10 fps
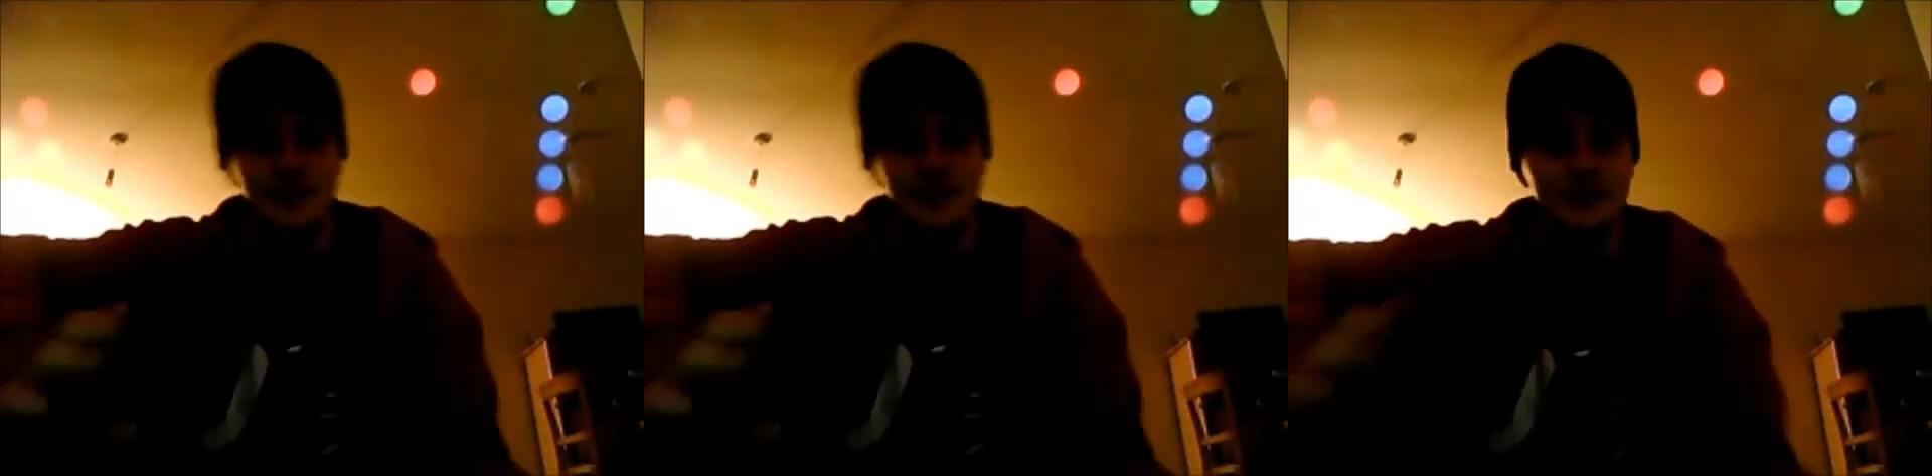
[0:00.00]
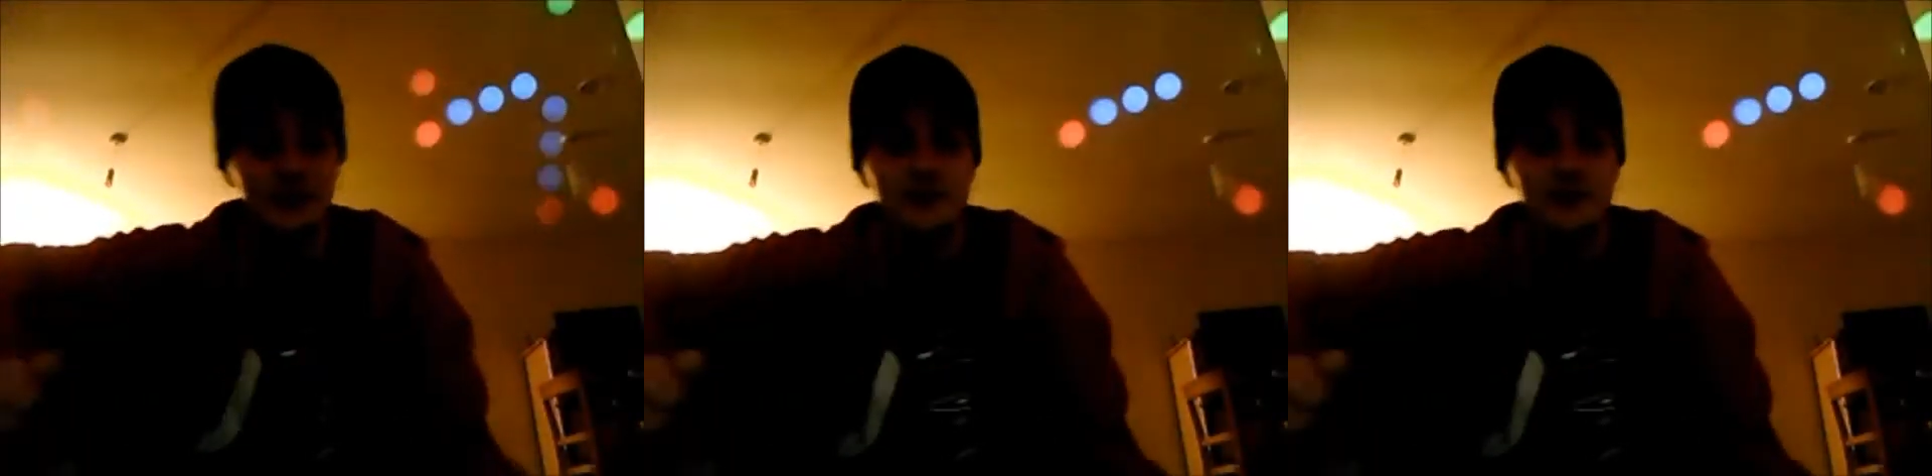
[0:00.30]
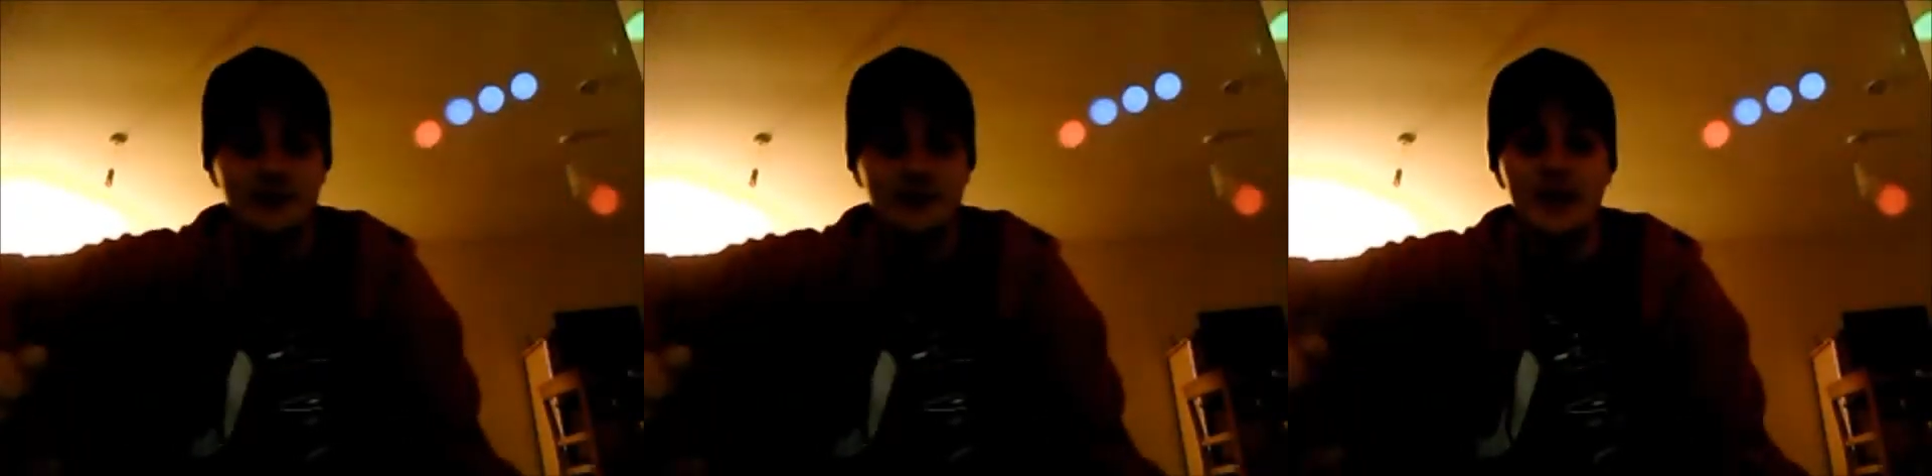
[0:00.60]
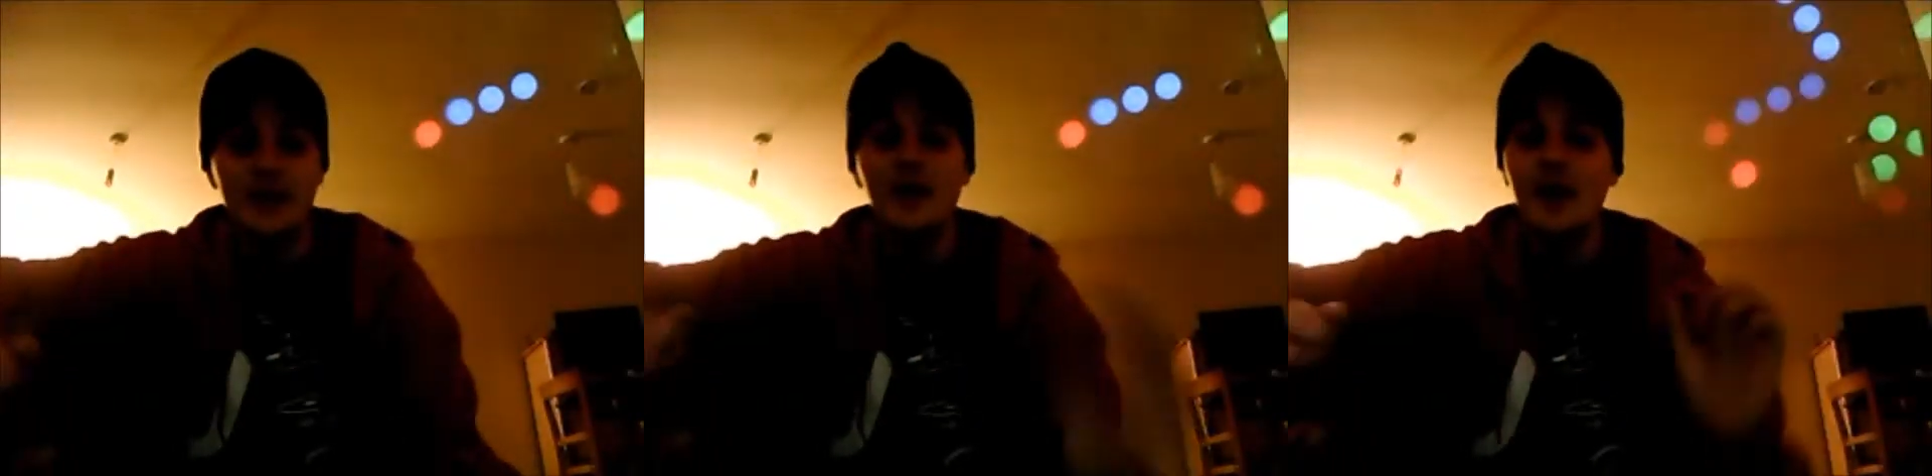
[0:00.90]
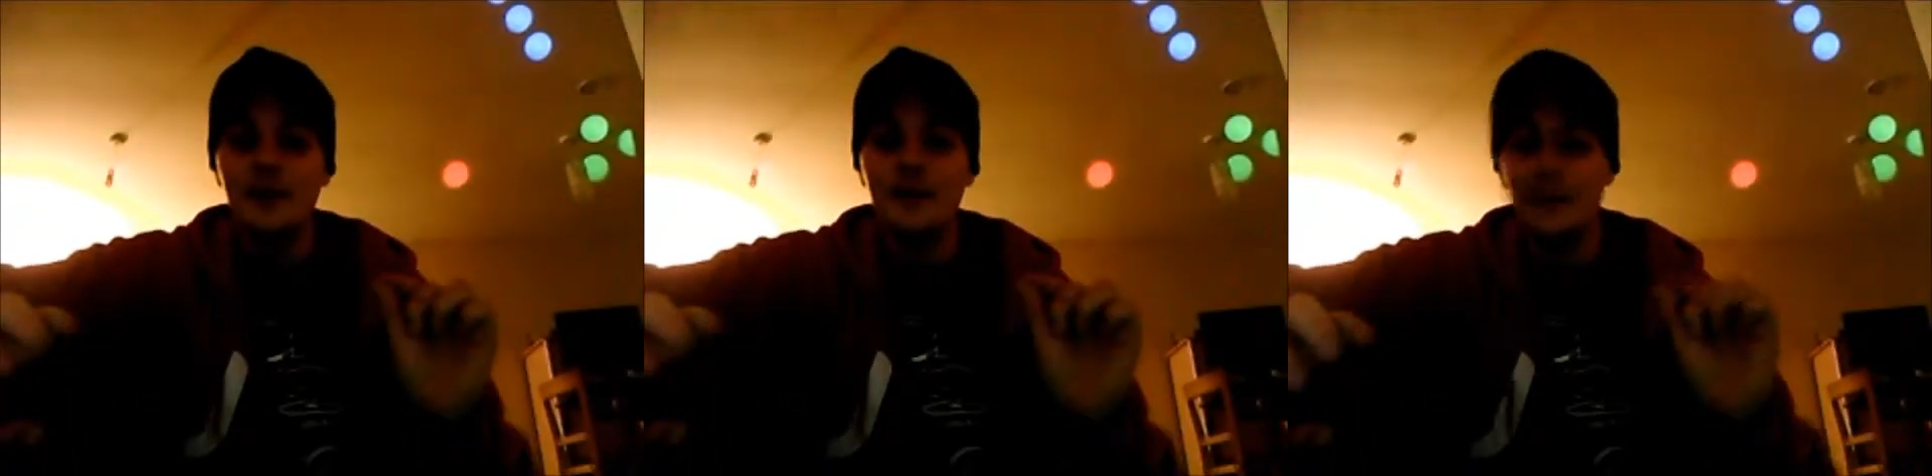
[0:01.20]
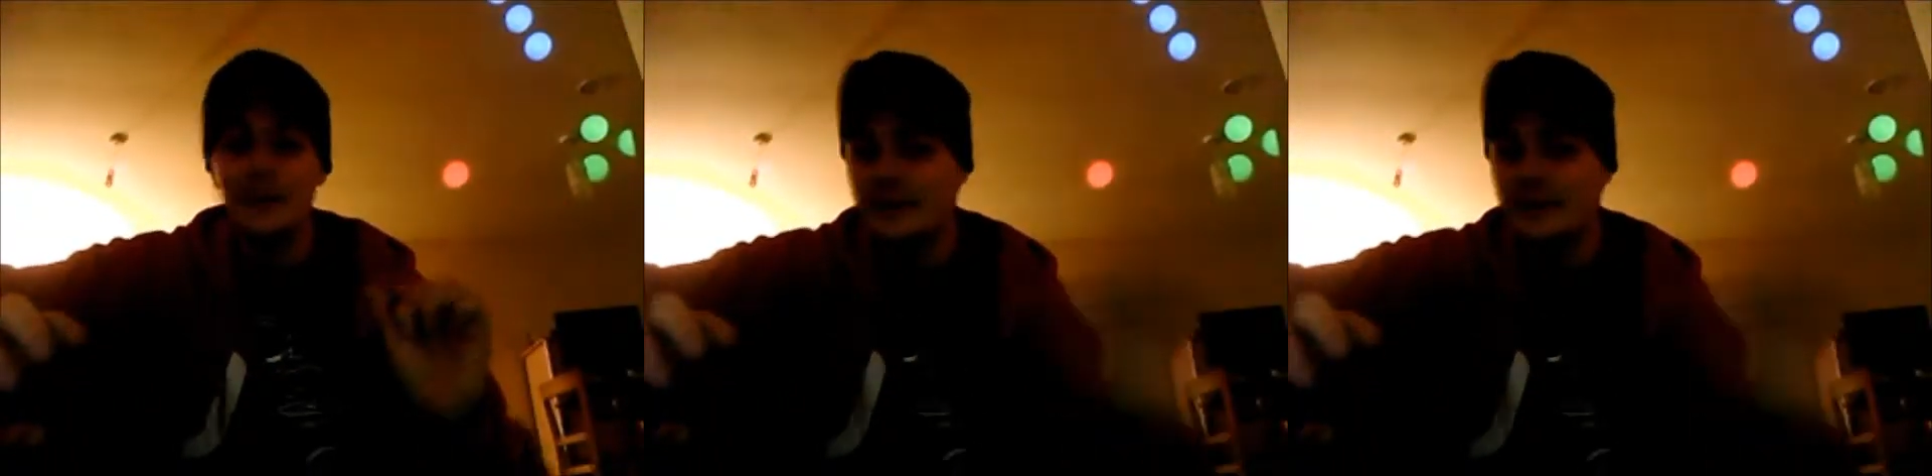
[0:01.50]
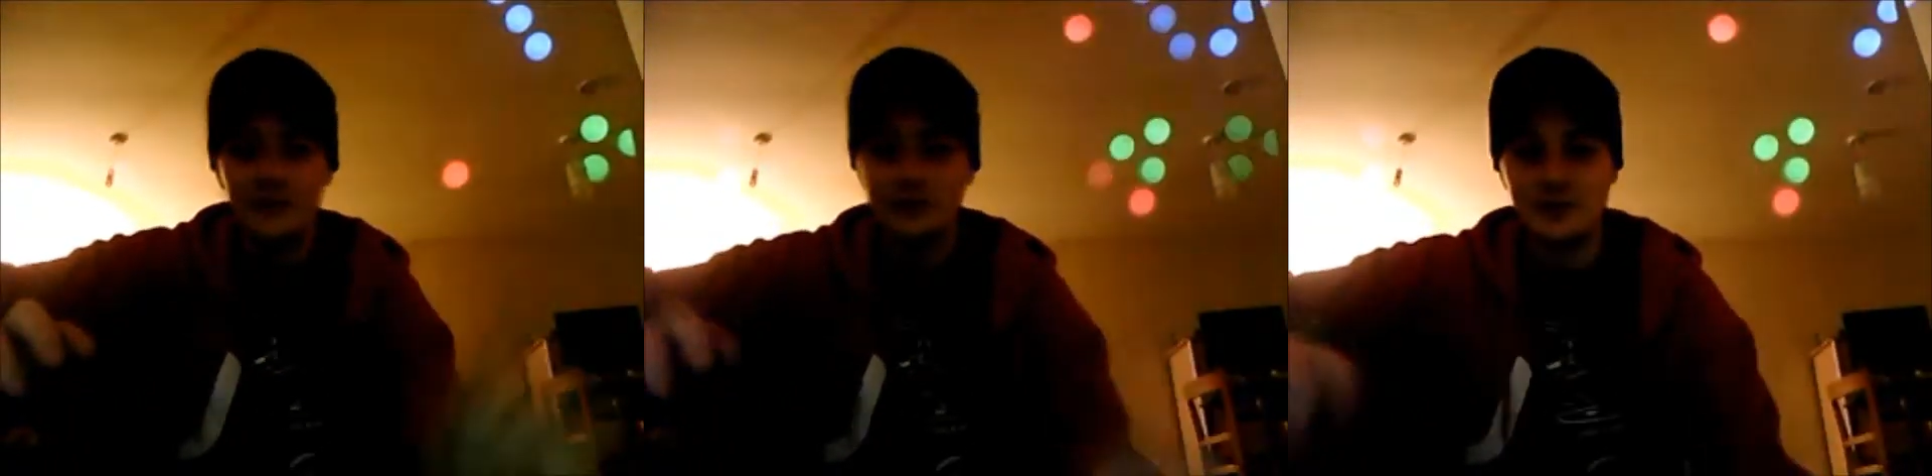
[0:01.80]
desk in front of me, my
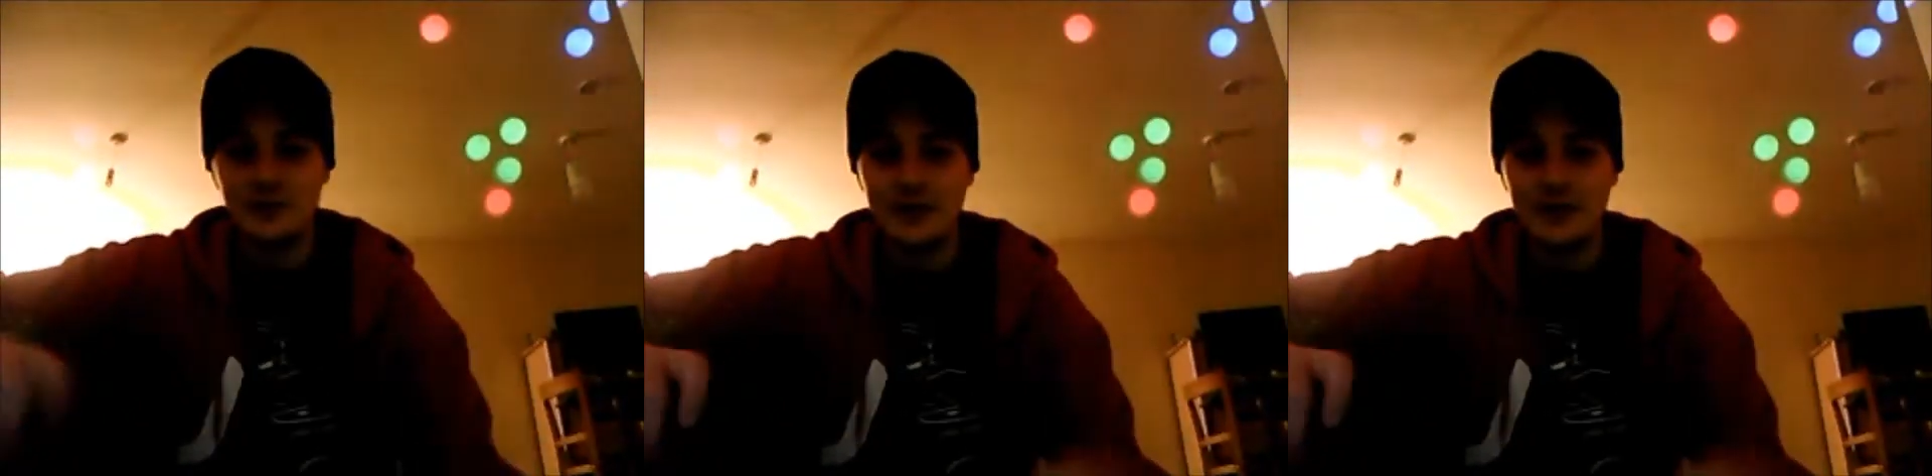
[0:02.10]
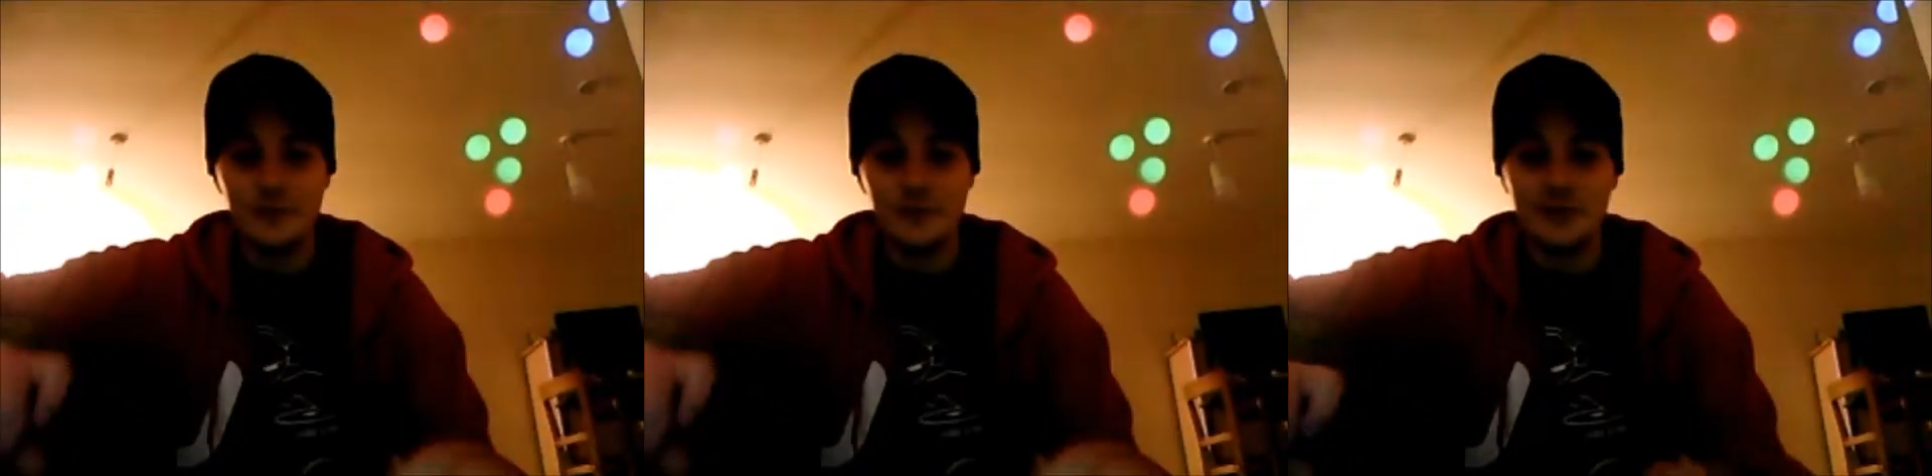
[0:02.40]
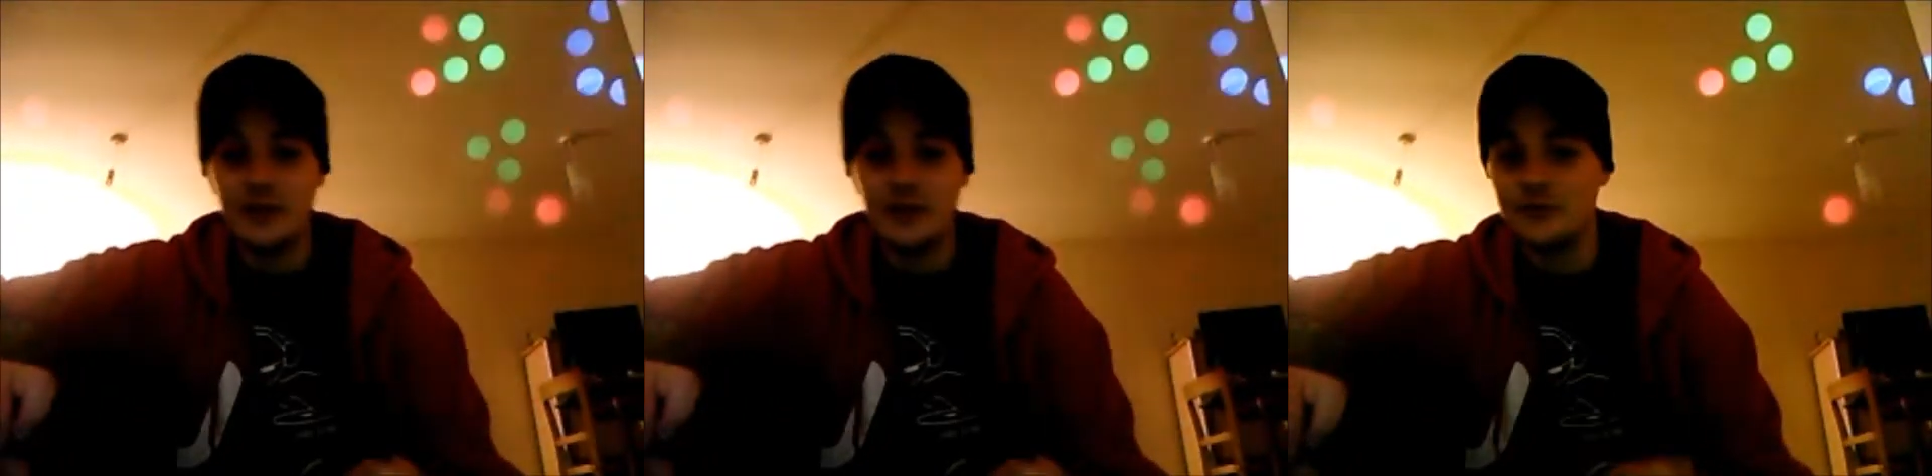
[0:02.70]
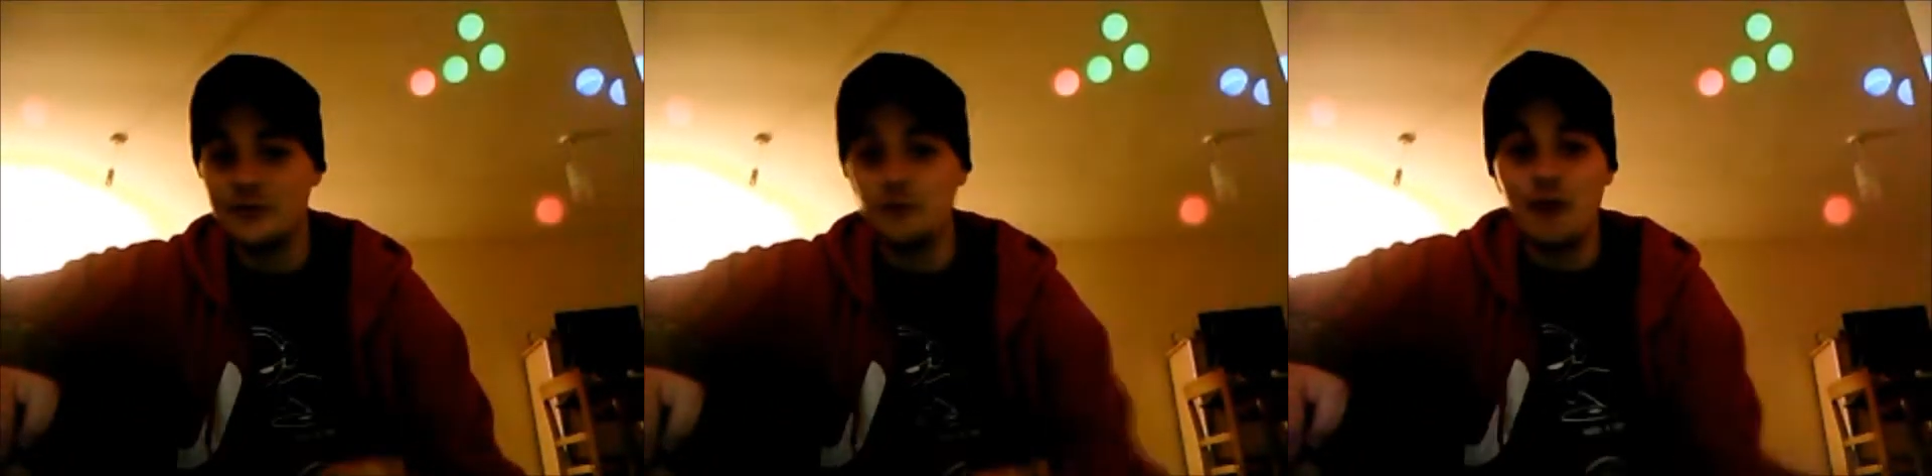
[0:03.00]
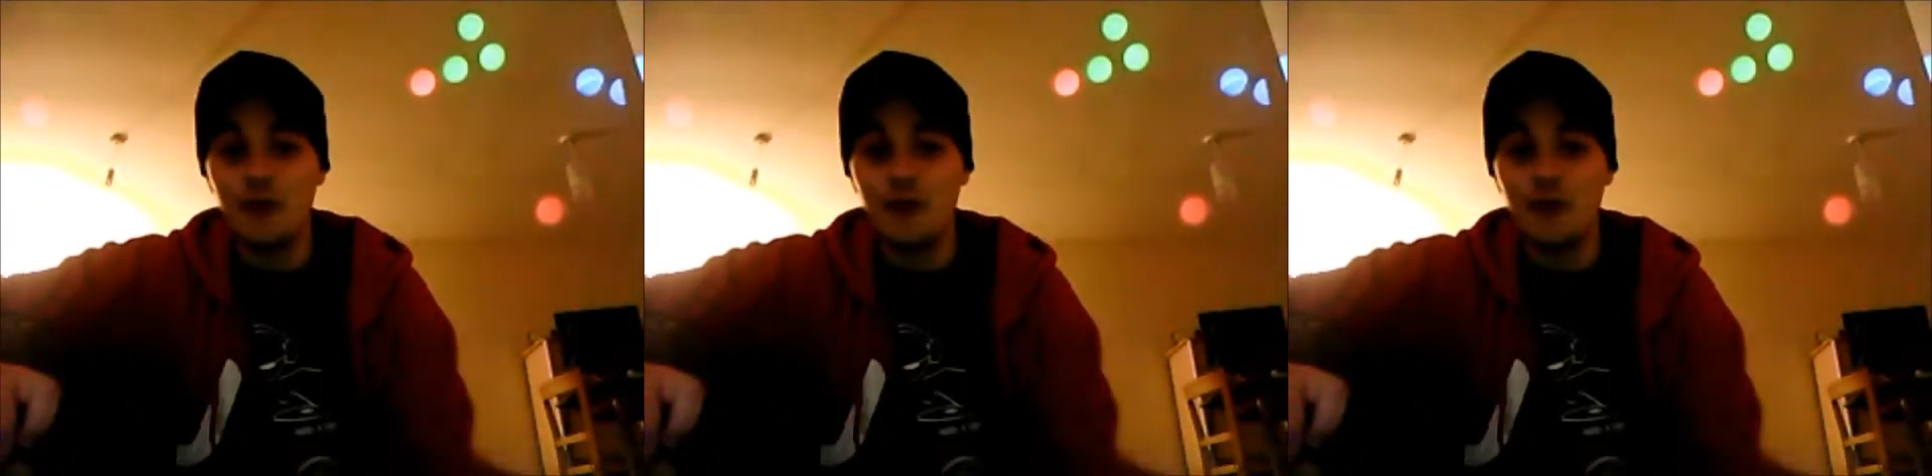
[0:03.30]
microphone doesn't have to be turned